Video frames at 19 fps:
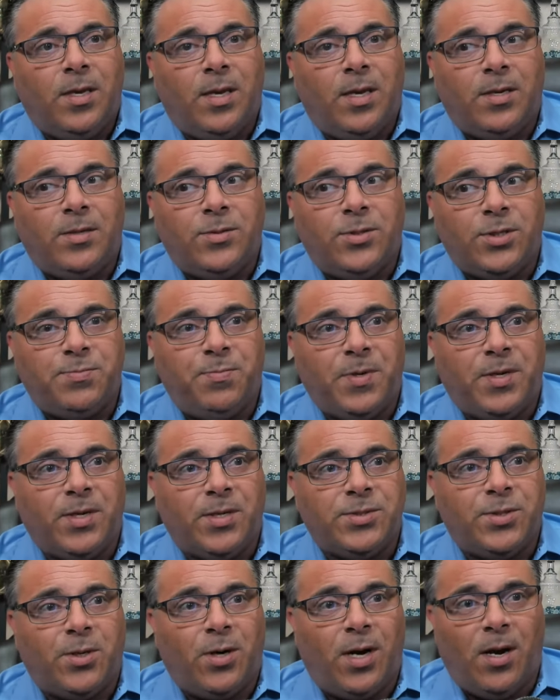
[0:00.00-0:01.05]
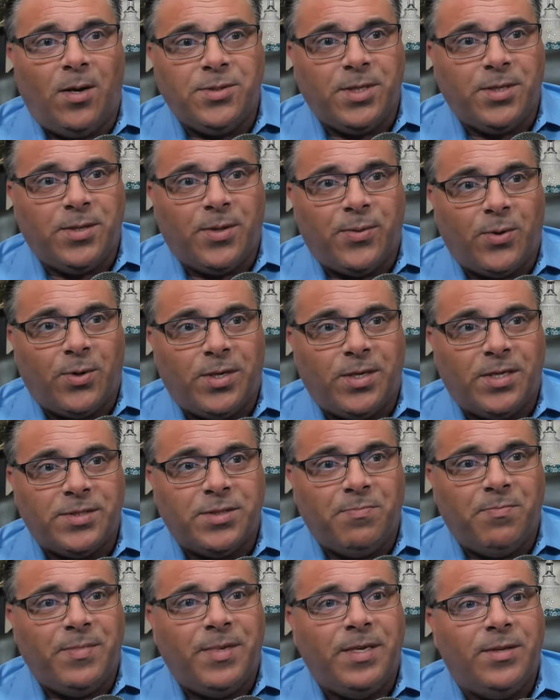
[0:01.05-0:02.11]
And just because they're housing authority
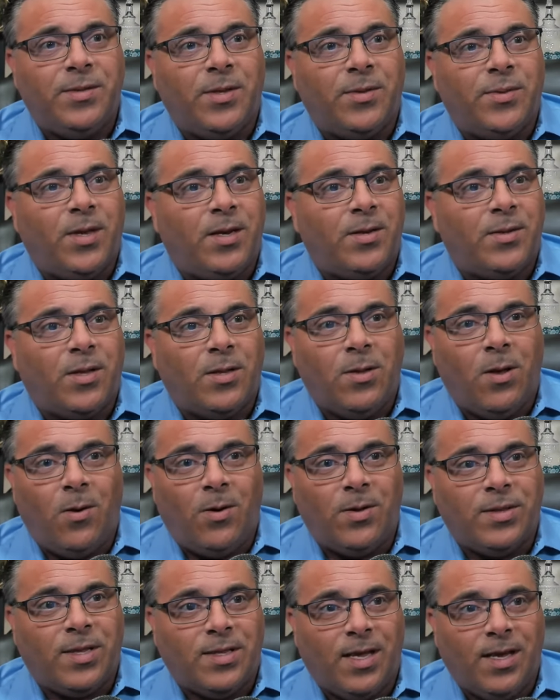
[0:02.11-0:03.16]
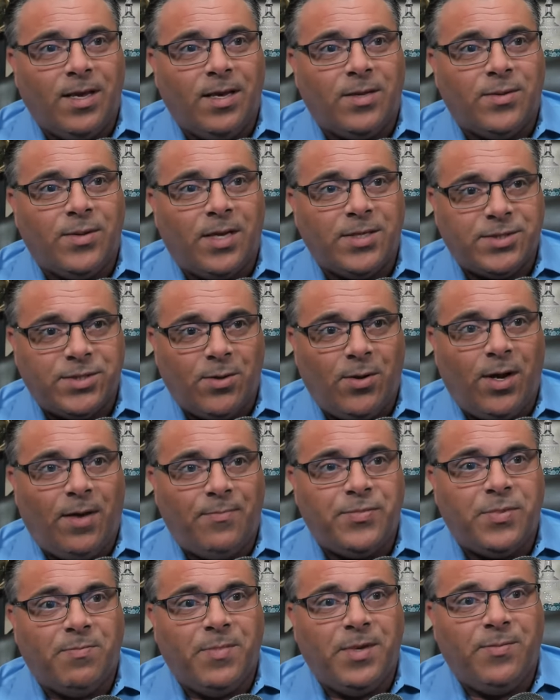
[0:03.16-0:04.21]
doesn't mean that they are the law of the land. They still
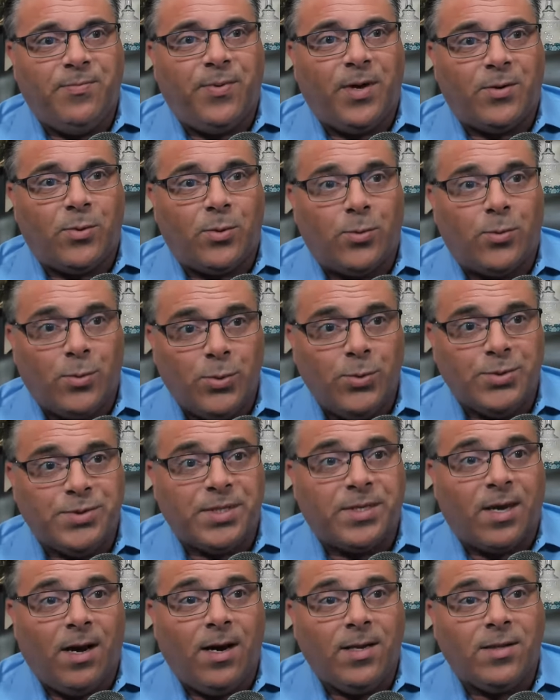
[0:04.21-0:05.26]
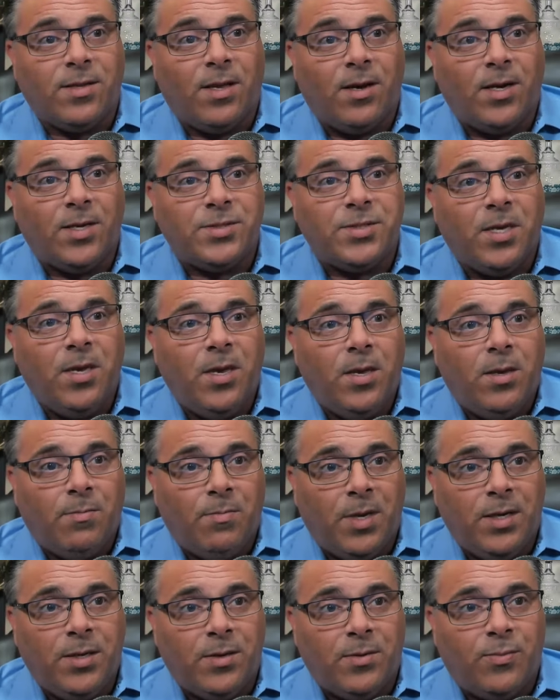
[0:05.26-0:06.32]
have to meet federal rules and guidelines,
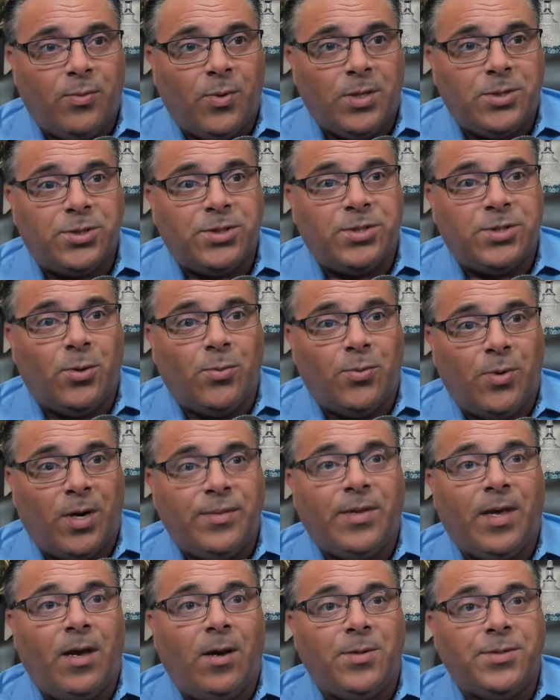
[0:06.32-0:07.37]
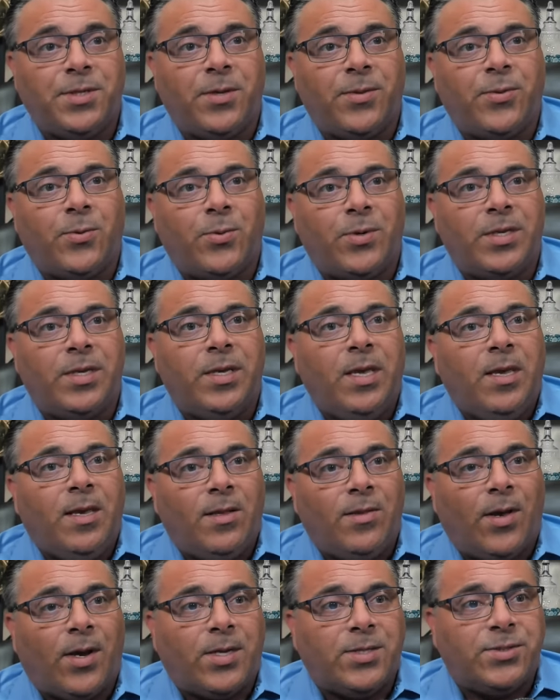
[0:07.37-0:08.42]
many of which still run the housing authority
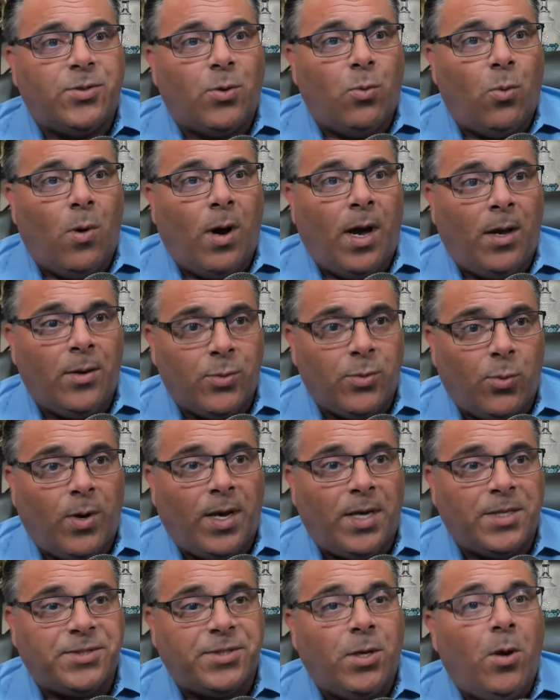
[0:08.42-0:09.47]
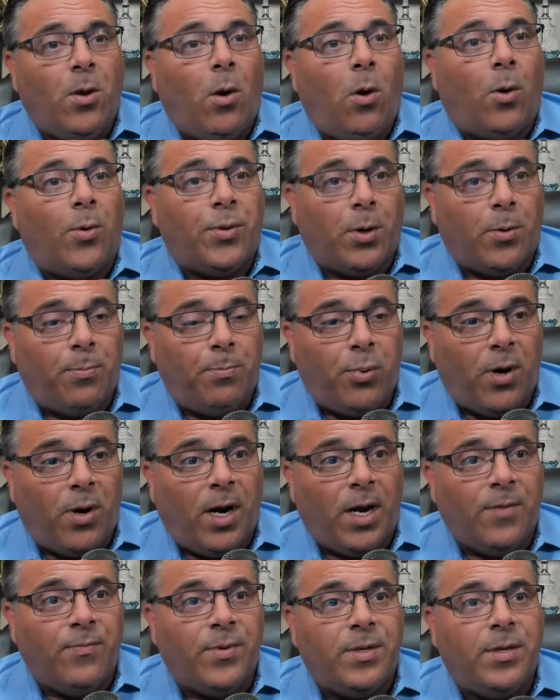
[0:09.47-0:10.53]
like it's the Wild West or their
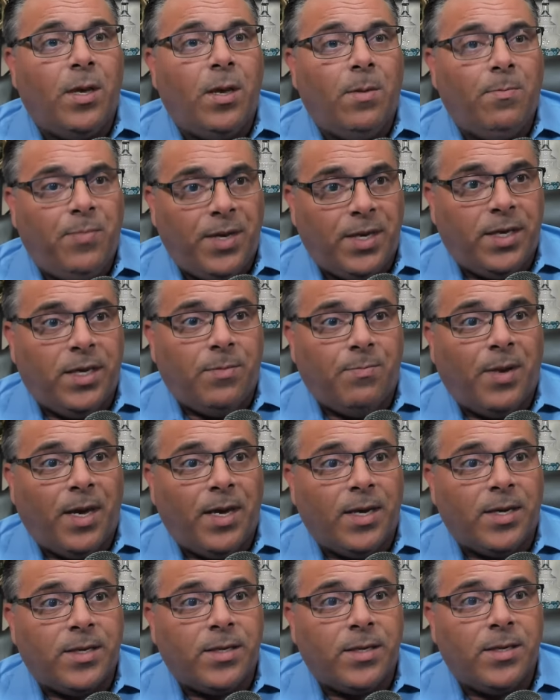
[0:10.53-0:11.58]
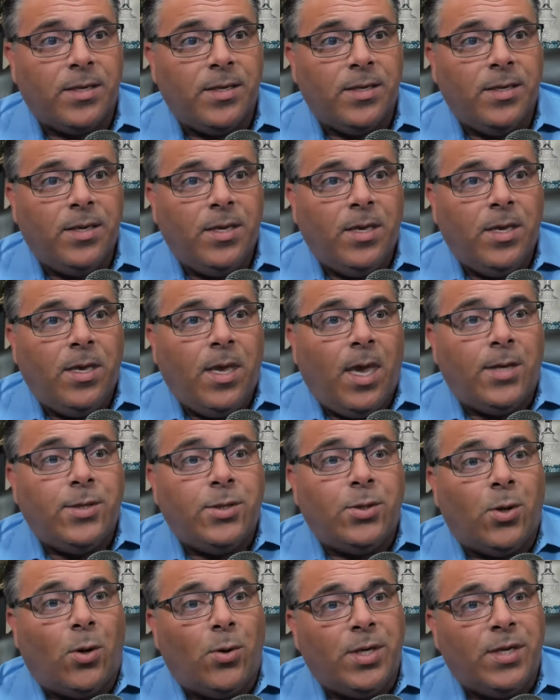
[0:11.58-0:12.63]
private piggy bank and
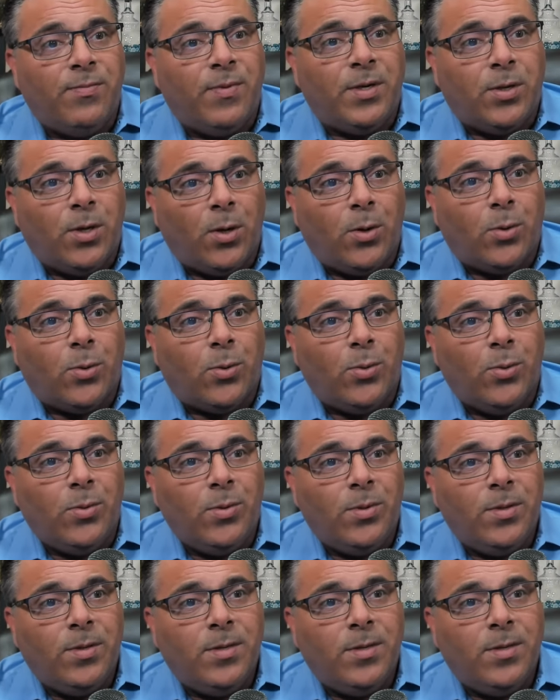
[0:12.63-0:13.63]
you don't even know